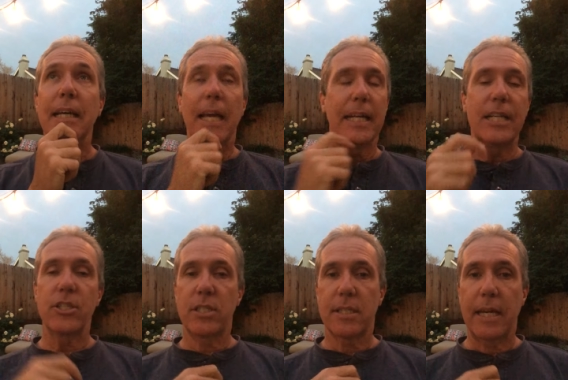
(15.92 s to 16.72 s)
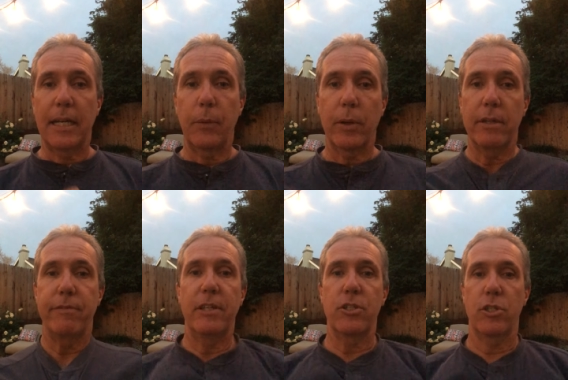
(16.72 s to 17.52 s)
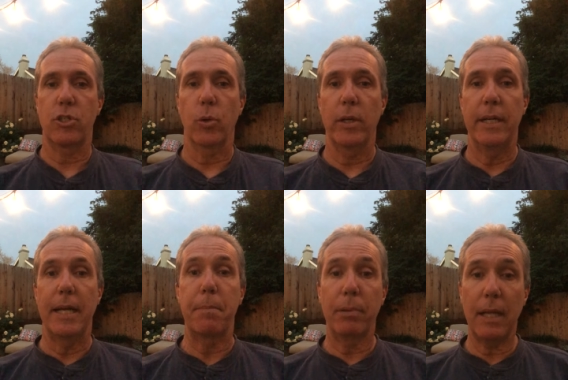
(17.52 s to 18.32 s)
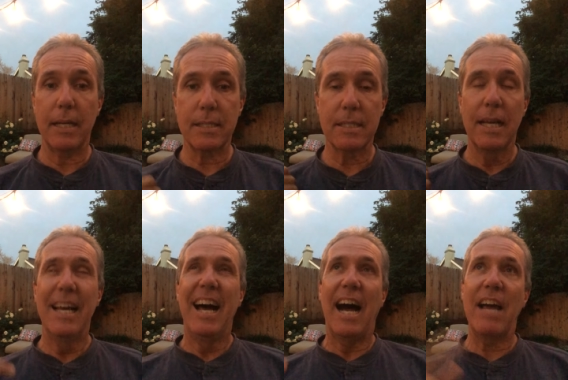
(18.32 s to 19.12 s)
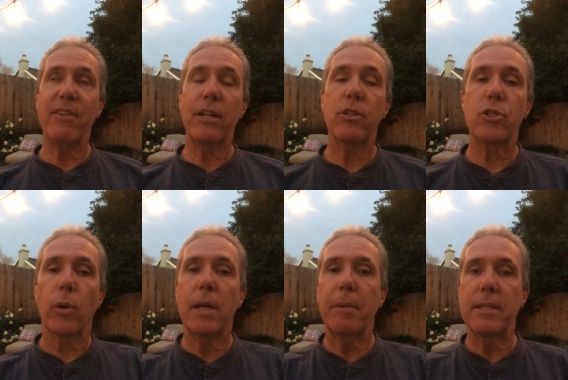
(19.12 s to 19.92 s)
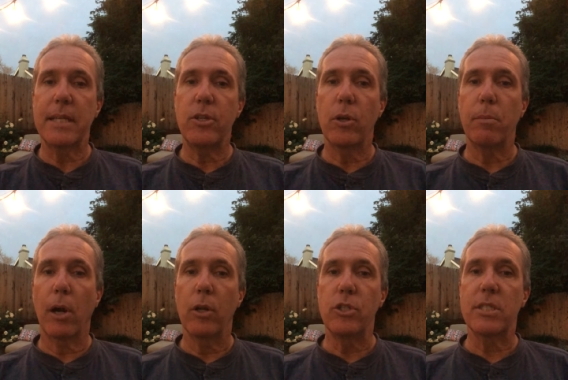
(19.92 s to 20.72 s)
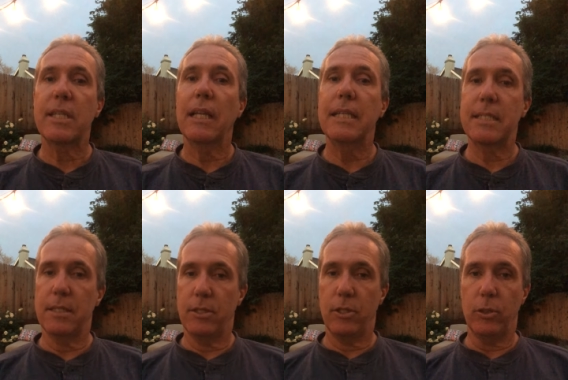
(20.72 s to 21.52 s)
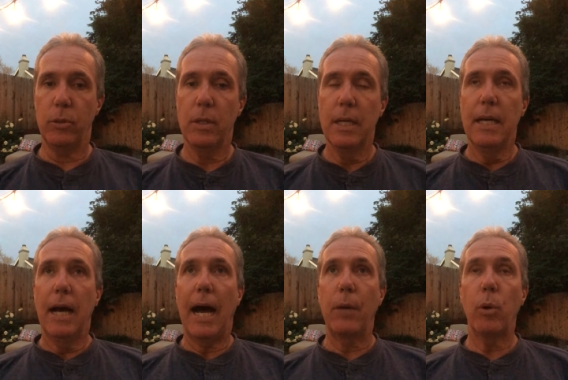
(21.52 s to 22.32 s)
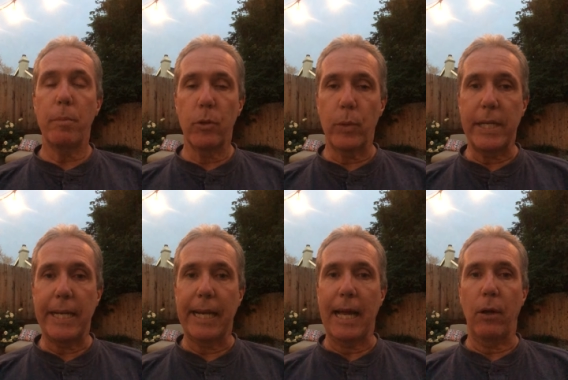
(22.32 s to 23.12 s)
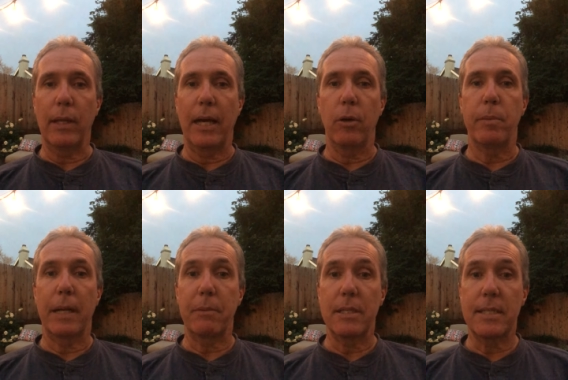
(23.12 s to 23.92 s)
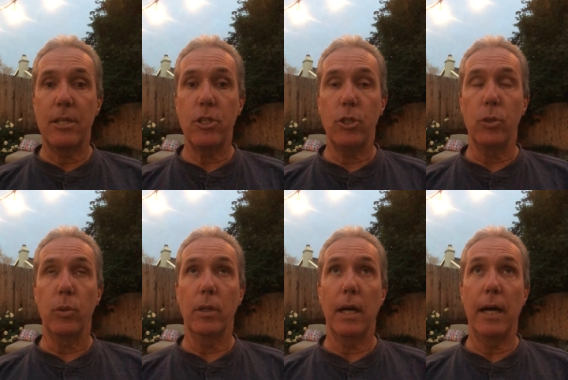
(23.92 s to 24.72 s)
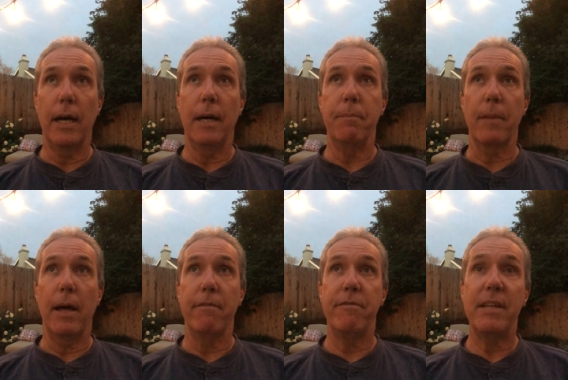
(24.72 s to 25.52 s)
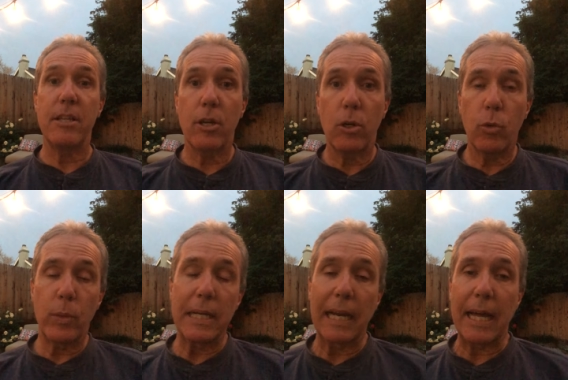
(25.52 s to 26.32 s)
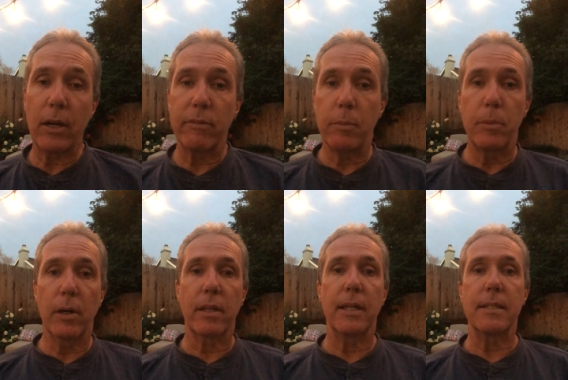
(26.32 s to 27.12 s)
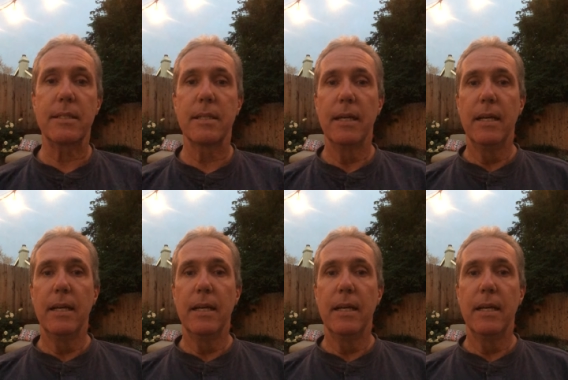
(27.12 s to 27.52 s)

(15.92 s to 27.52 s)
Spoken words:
And I just decided I wanted to finish the story today. Plus, I have another story I'm going to send you tomorrow just to listen to. I won't be reading it out loud, but I'm going to send you a video read aloud of a book that's